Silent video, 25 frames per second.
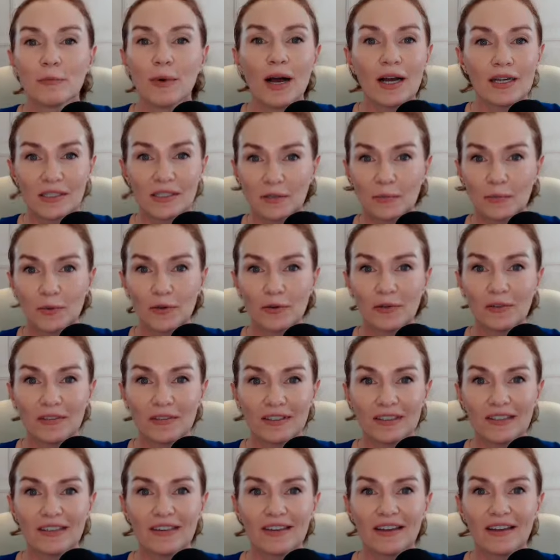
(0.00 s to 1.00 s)
possible.
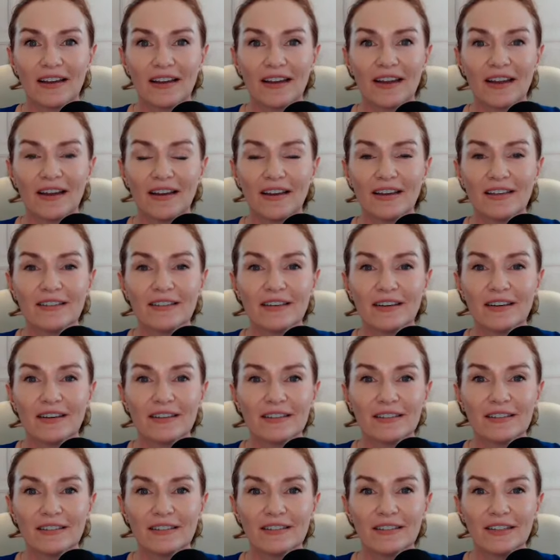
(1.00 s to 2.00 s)
And
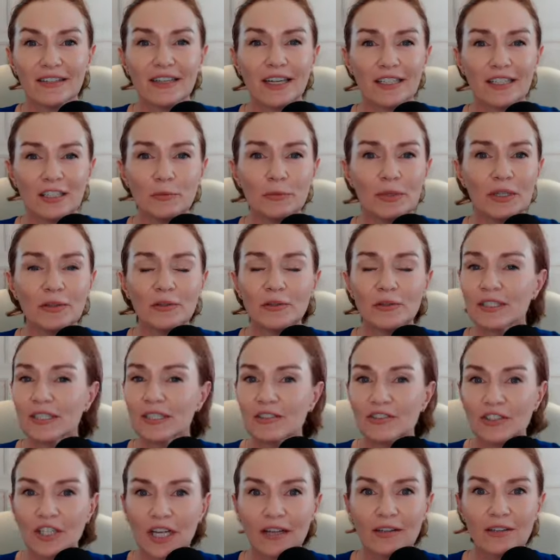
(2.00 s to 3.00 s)
it doesn't mean there
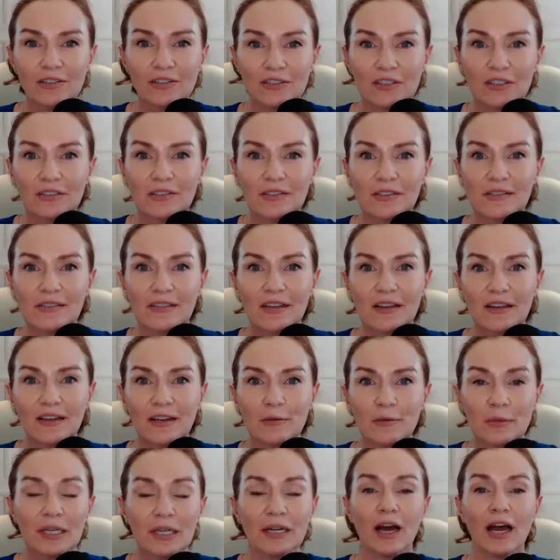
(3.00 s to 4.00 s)
isn't challenges.
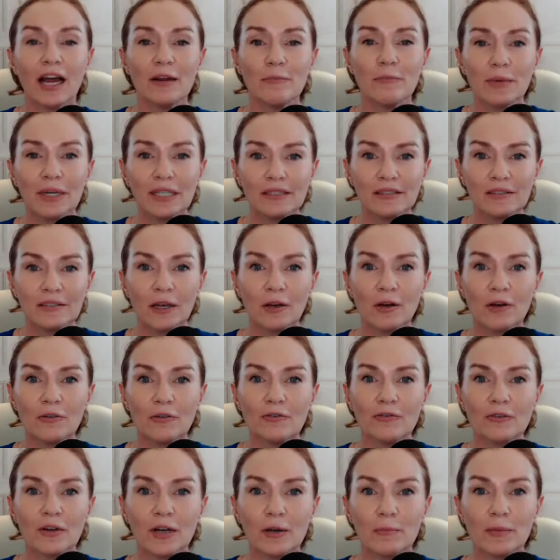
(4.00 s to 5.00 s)
I mean, I
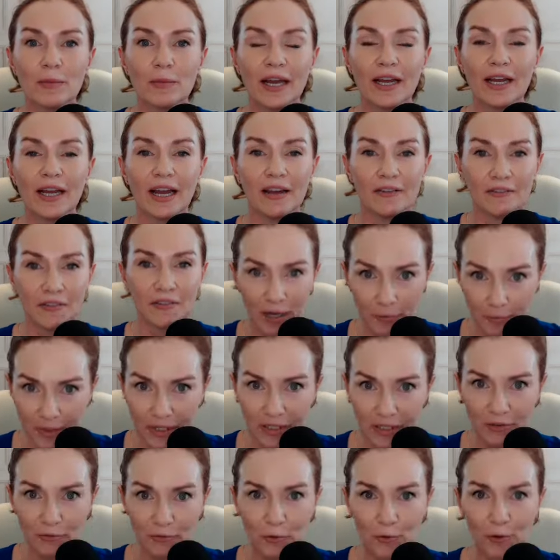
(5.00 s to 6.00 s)
myself, I have not
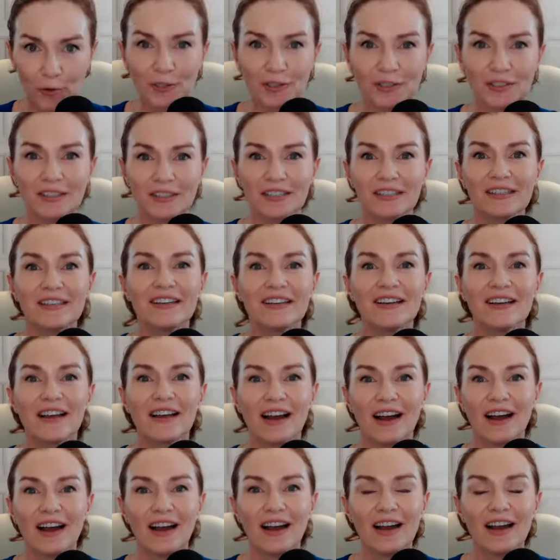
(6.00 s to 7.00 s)
been divorced.
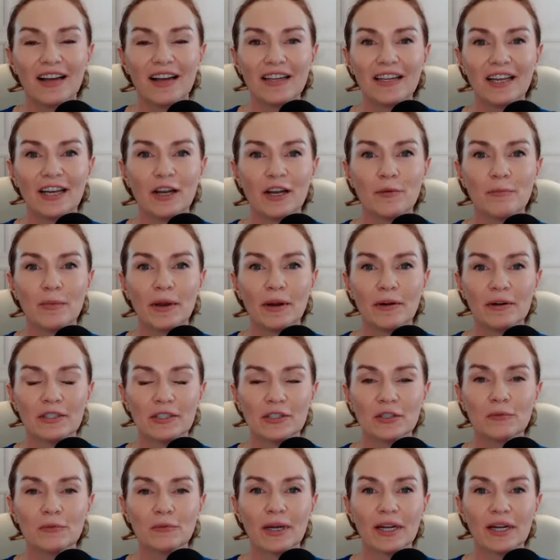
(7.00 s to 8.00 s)
I am
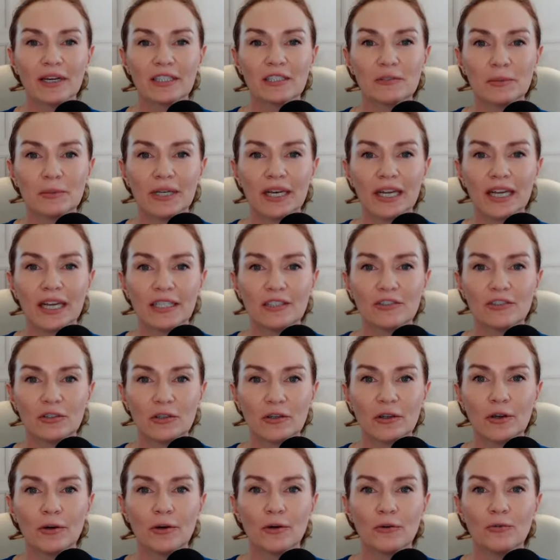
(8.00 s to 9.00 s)
married to my husband,
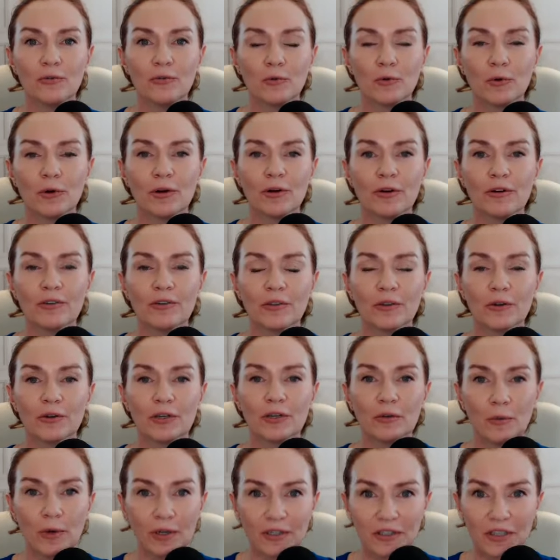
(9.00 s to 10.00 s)
Angelo, for
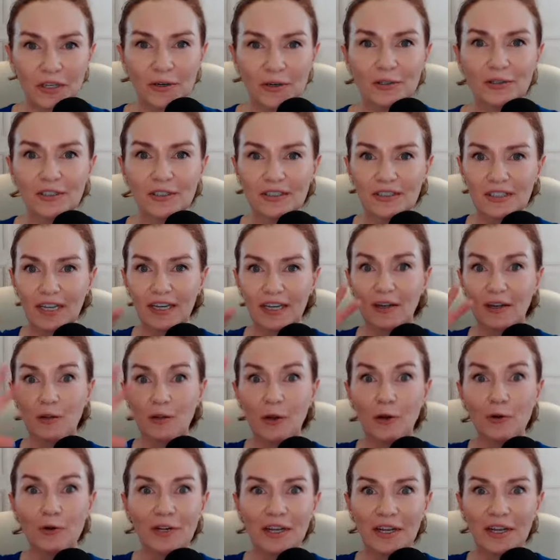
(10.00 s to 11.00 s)
31 years. I say
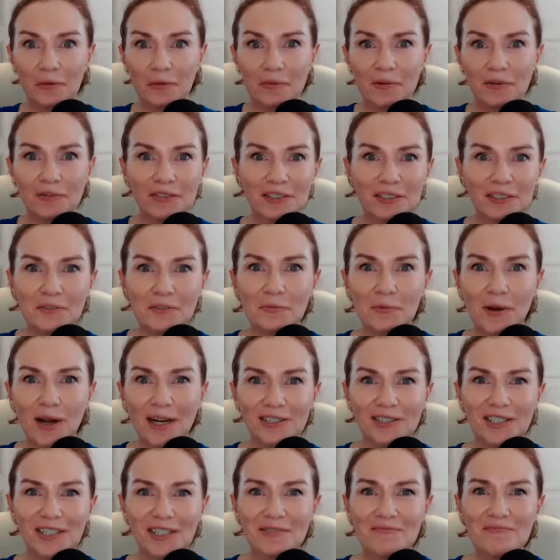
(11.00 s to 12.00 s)
hello to him if he's
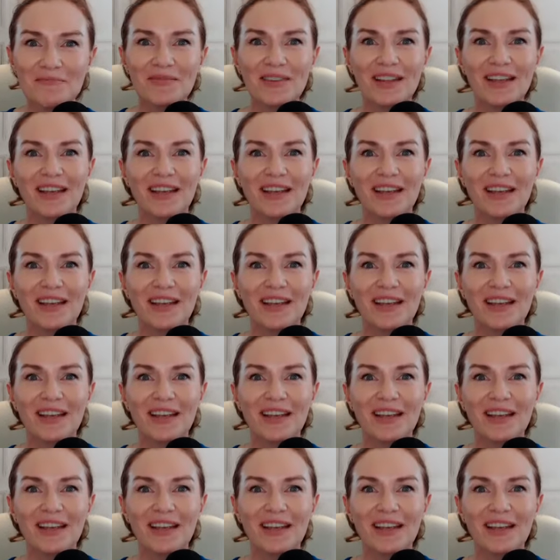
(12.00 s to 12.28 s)
watching,